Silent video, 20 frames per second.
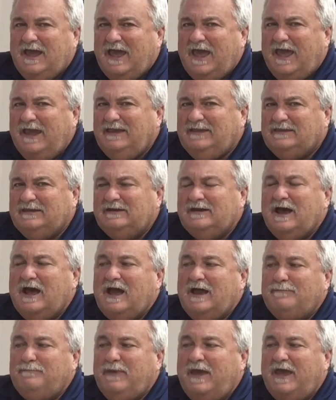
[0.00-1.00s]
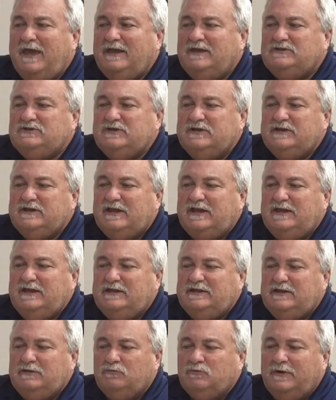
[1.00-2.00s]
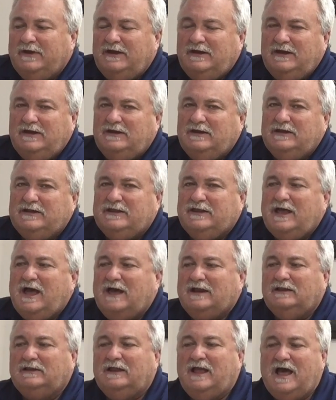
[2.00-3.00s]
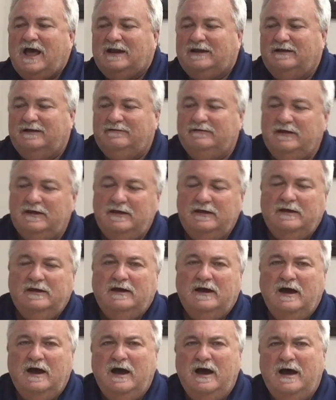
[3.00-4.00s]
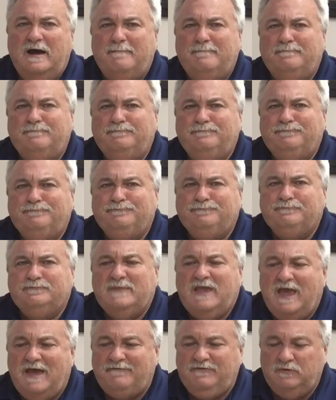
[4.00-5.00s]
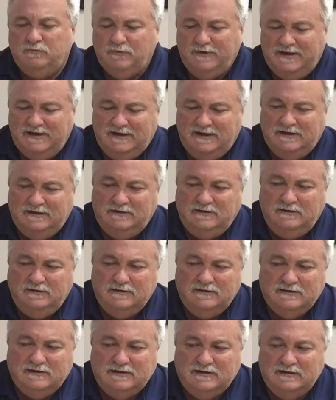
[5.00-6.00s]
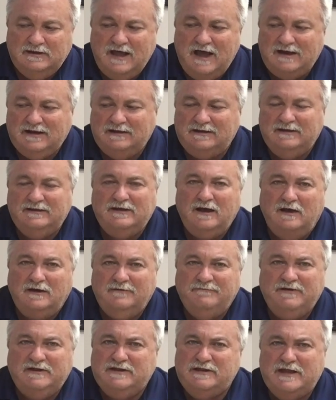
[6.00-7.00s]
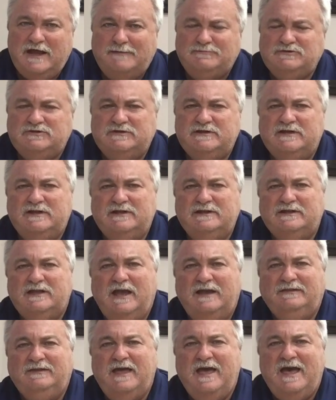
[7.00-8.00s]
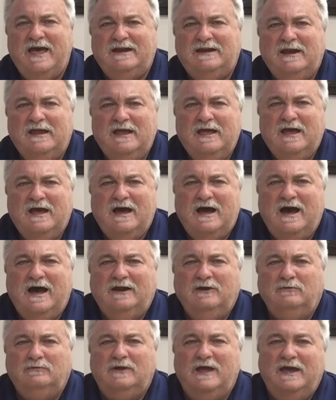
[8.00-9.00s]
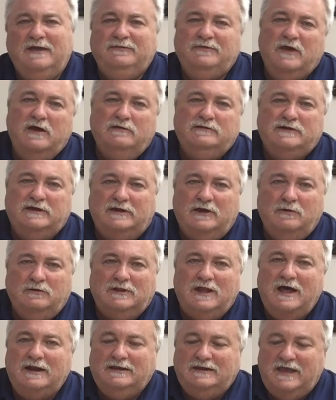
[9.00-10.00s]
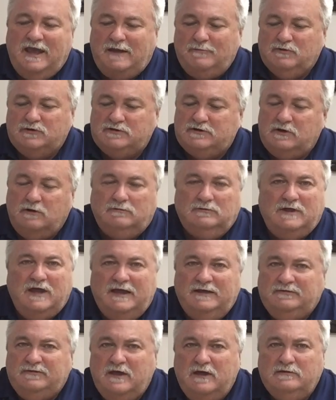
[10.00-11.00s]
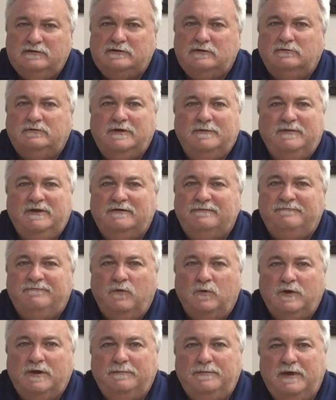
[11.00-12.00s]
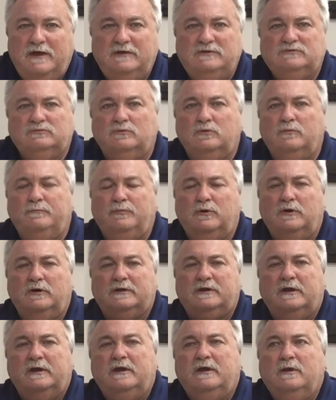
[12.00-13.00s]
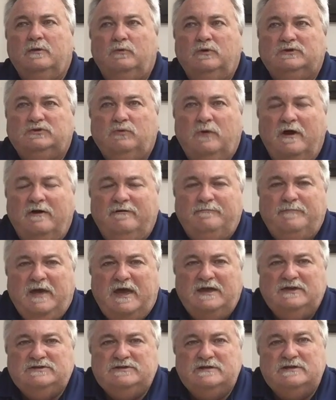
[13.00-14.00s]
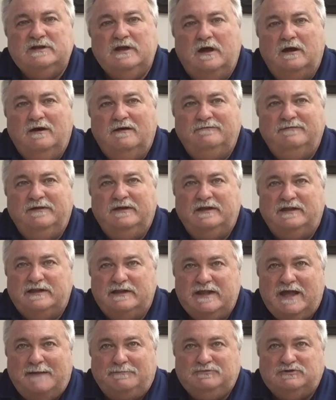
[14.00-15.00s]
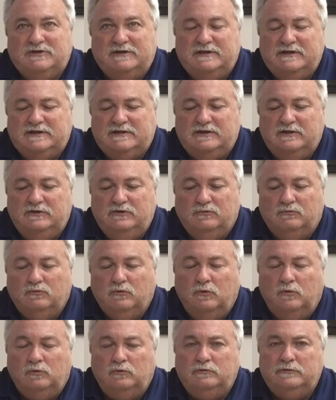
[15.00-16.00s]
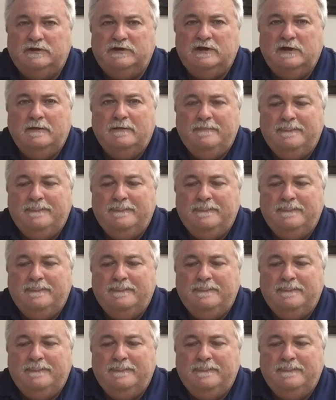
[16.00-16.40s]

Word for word: eight to nine pages, easy reading. It's not a lot of um, heavy reading, not a ton of exceptions, things like that. I don't like those. I know a lot of gamers don't like those. Don't give me a 40-page rule book with 12 pages of exceptions to your rules.